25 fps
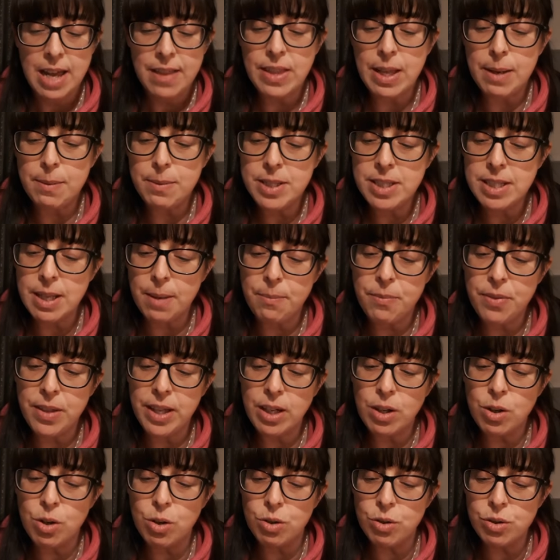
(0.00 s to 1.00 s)
There was
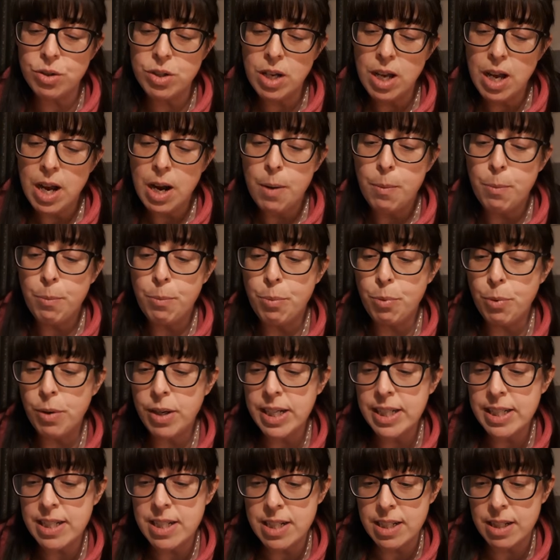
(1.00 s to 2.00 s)
something called
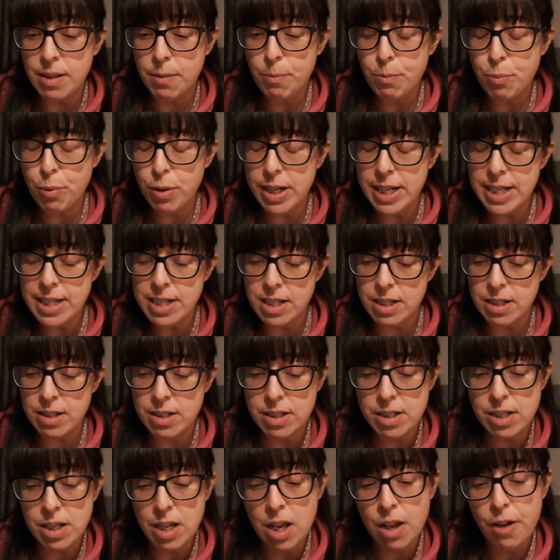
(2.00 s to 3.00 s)

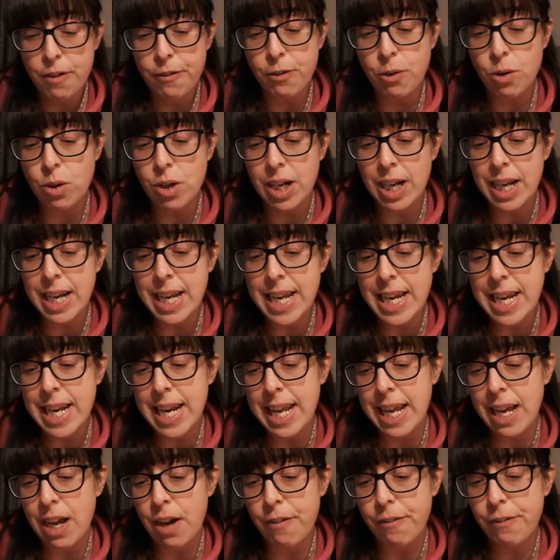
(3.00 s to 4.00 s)
Brillident for
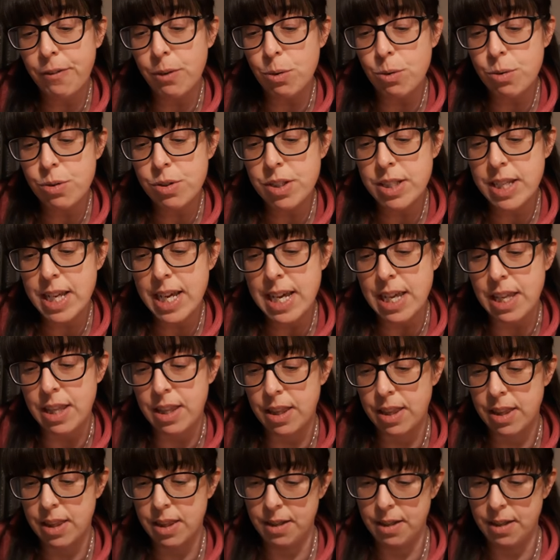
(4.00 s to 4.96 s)
cleaning false teeth.